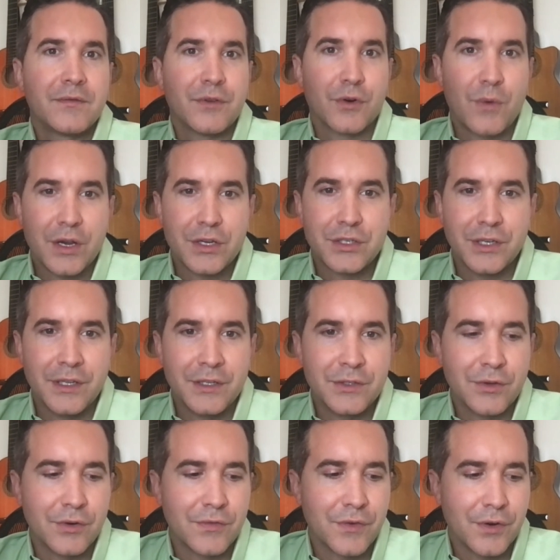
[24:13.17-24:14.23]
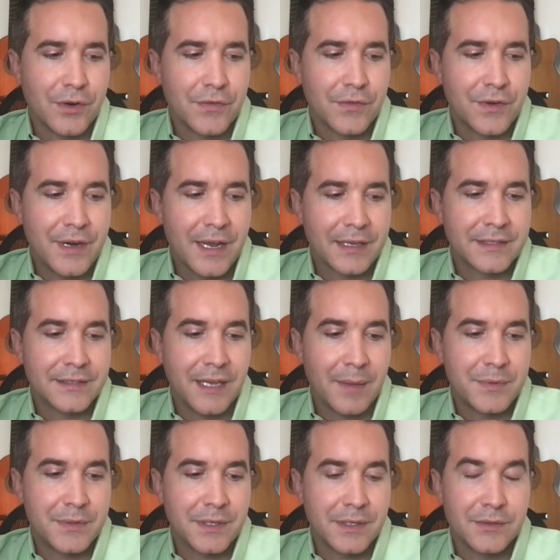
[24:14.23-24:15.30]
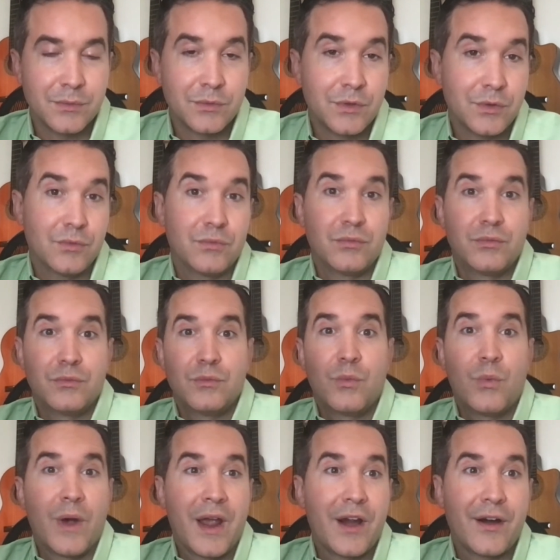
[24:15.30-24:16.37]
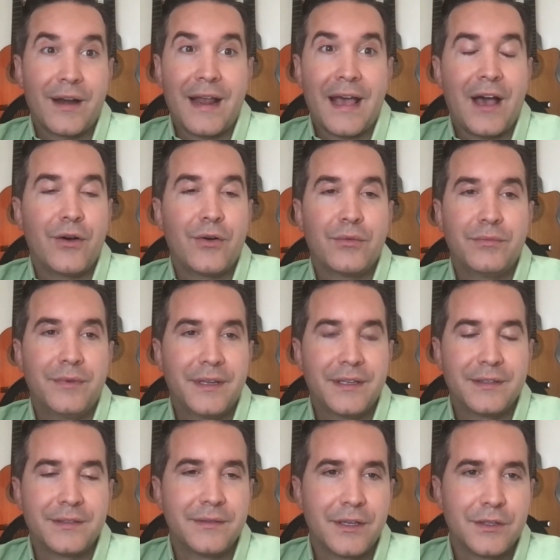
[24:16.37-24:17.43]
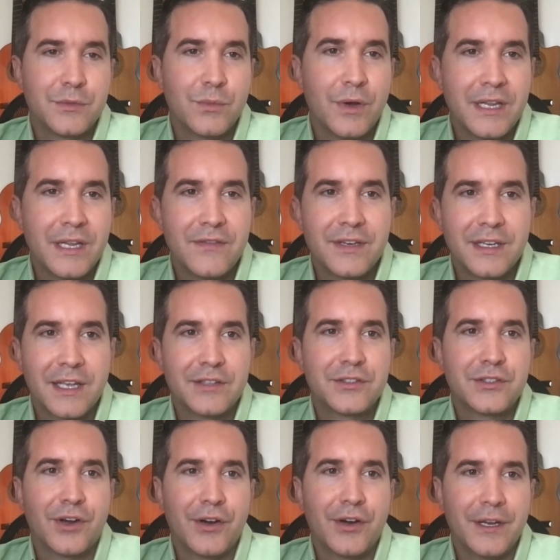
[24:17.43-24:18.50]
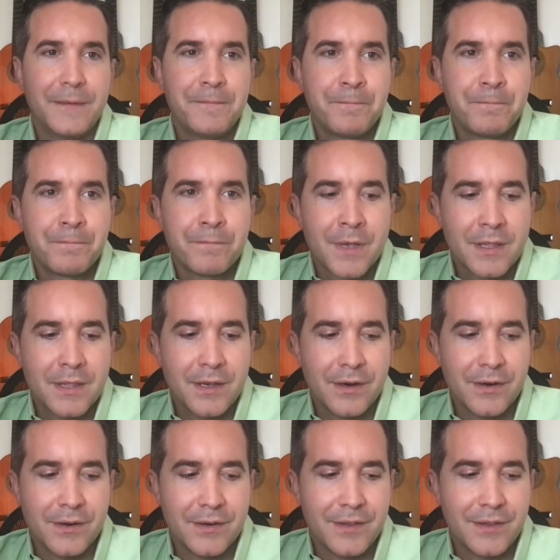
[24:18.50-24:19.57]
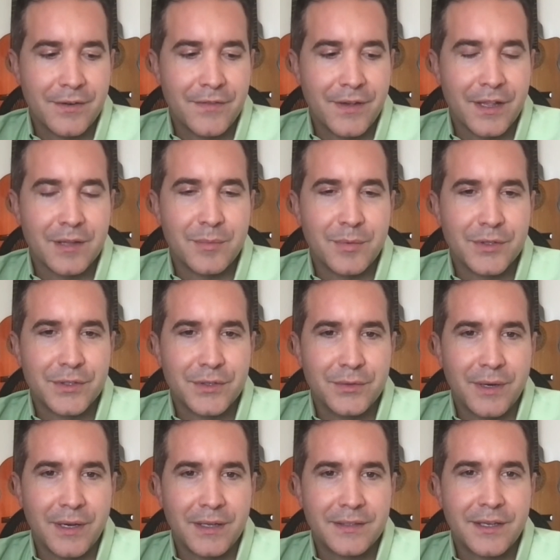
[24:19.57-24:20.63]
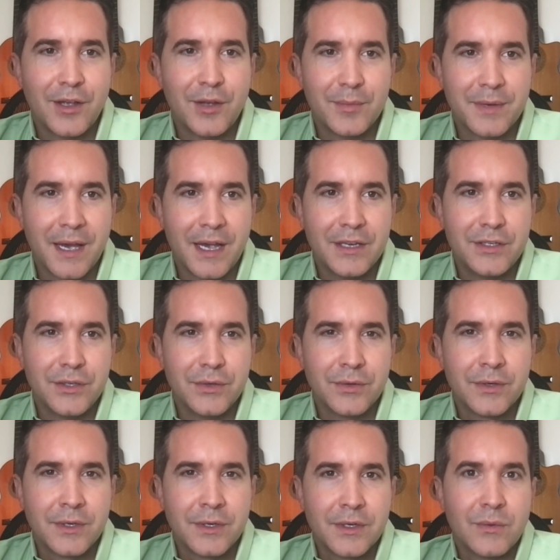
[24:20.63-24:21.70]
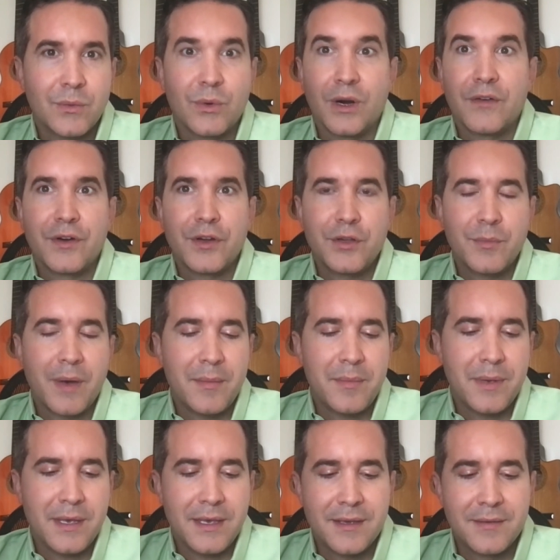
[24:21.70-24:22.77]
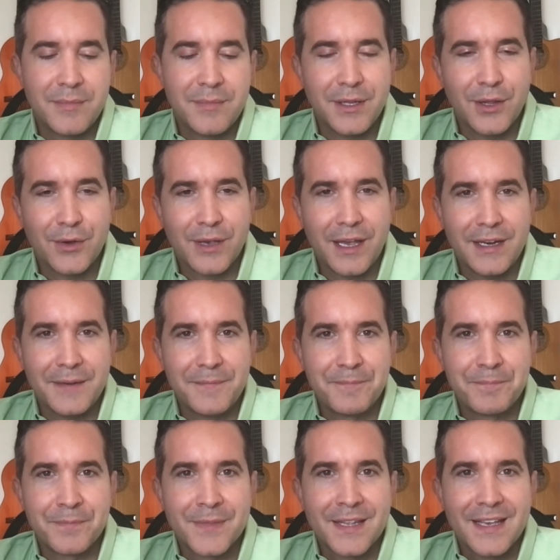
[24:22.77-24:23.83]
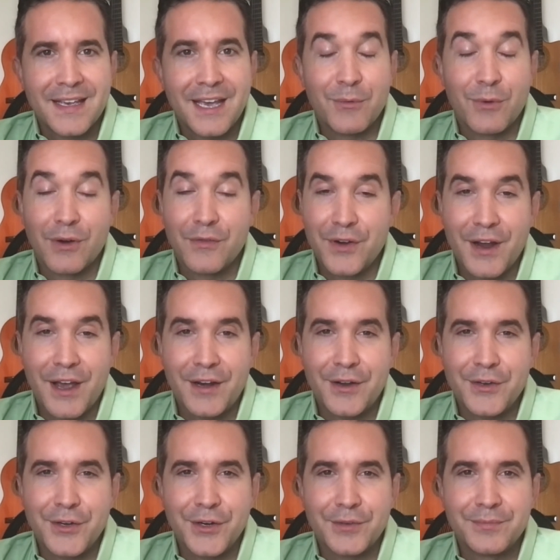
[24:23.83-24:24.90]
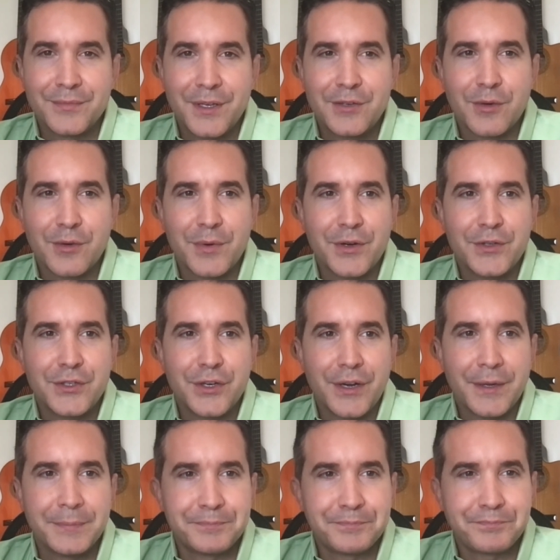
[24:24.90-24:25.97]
questions or for next steps as to where and how does one even get started. They're available to help guide you wherever you might be located and wherever you're at on your interpreter journey.